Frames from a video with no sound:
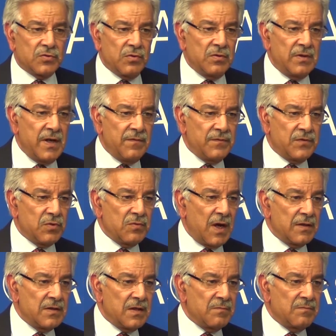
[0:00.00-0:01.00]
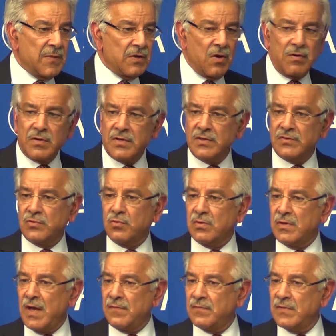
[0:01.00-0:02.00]
could live together, minorities
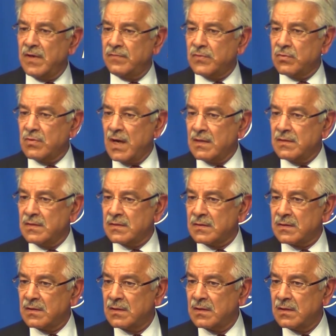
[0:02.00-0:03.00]
could live together.